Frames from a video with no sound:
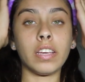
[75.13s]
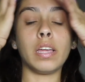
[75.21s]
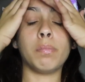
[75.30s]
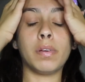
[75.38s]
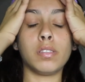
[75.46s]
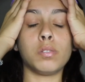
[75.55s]

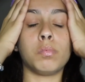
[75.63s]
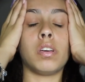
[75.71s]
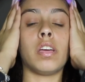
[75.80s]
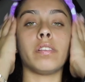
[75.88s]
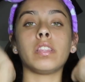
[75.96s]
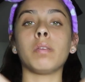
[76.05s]
headband to
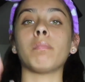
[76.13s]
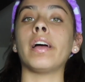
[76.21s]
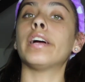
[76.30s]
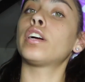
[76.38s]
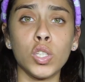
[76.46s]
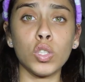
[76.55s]
put everything
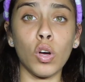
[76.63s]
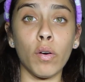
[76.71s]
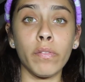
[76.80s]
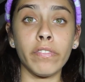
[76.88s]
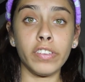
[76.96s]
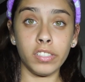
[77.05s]
back. So
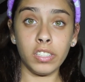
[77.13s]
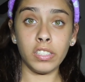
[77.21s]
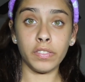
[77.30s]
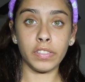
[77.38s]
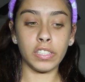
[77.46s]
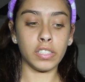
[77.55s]
first
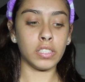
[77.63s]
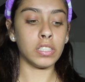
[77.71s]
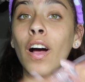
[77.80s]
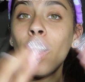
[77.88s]
things first.